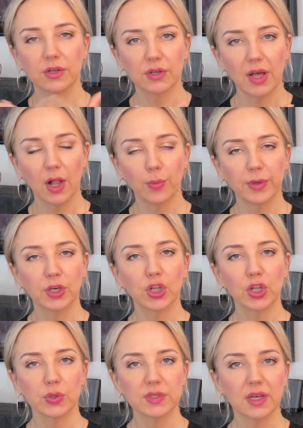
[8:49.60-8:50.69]
helping
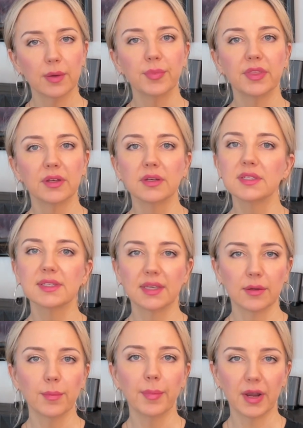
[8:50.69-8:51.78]
close up the
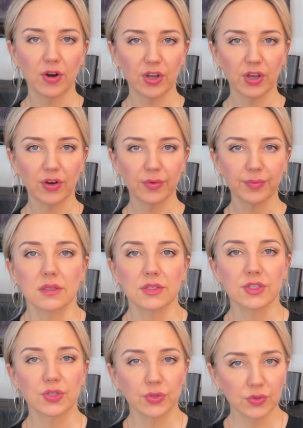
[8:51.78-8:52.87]
skin barrier.
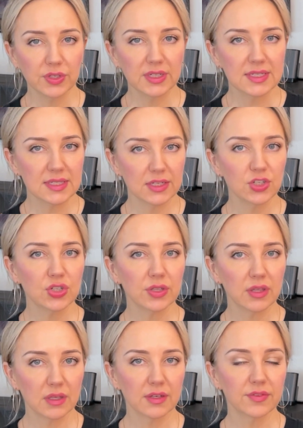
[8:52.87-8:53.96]
So you can essentially
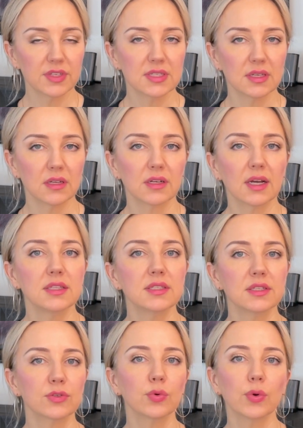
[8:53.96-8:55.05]
think of these cytokines
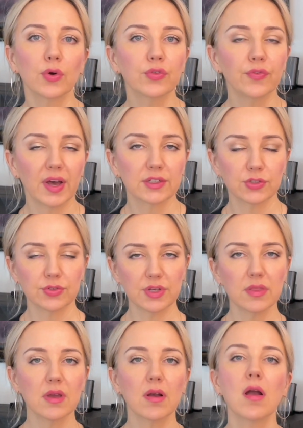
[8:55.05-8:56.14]
as growth factors,
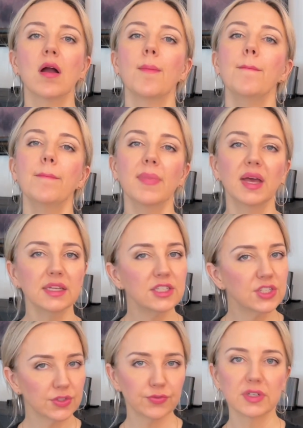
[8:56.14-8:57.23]
and there are many
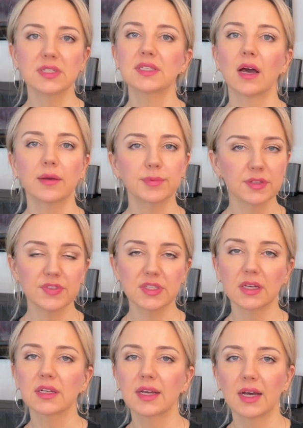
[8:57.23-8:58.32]
different types of
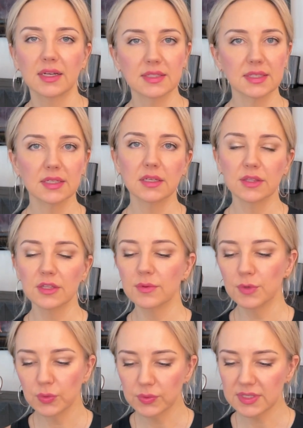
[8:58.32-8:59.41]
cytokines in the
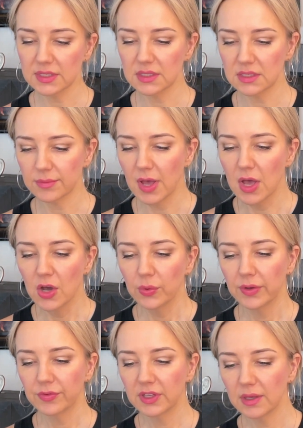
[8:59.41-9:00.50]
immune system. We
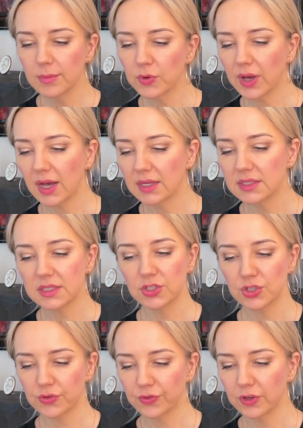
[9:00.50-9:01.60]
have chemokines,
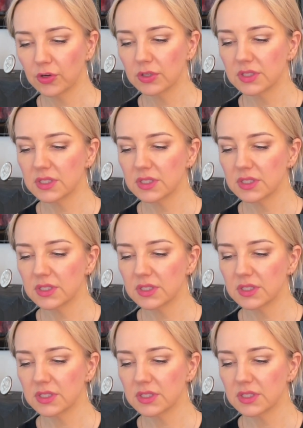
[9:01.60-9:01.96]
interferons,